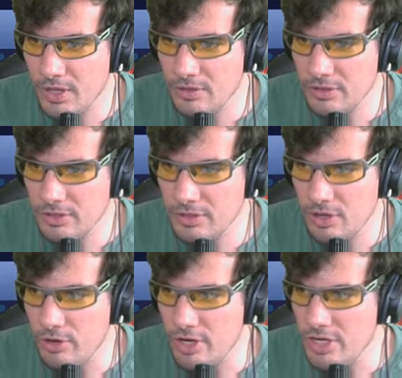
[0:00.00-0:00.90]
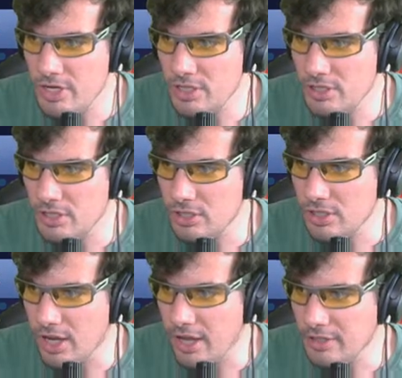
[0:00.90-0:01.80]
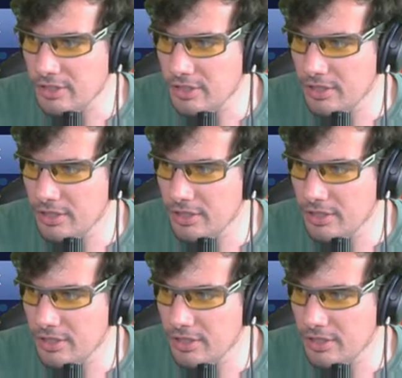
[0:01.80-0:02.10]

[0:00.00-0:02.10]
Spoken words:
Let's go to Ninja Shot.